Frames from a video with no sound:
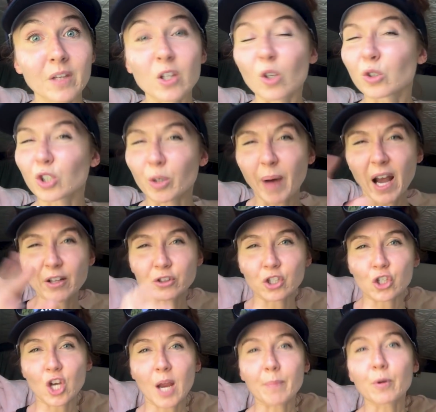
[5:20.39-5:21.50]
Those little bottles of
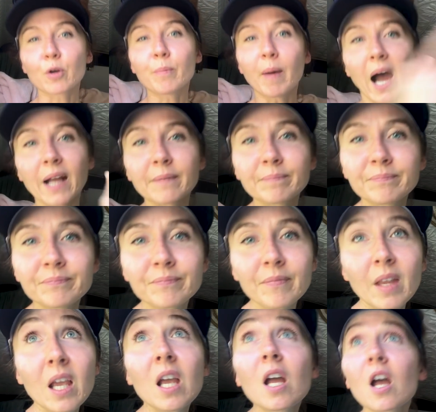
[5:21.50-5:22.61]
shampoo, mine.
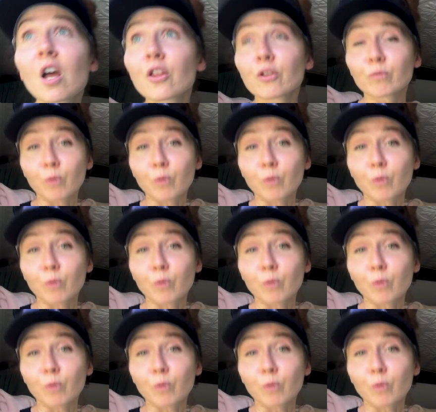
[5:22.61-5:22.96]
The